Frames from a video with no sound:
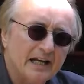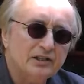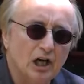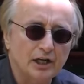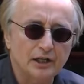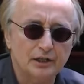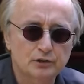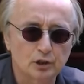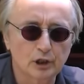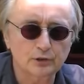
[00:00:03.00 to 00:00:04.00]
going to tell you the
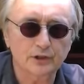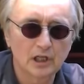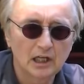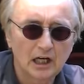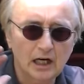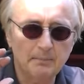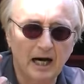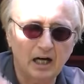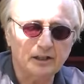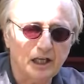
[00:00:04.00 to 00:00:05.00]
truth
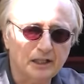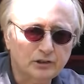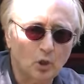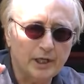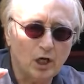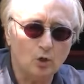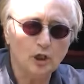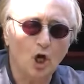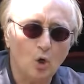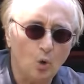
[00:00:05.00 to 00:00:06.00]
about a
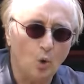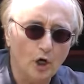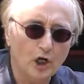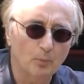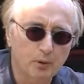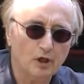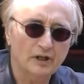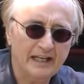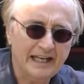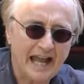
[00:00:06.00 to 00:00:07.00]
Toyota oil burning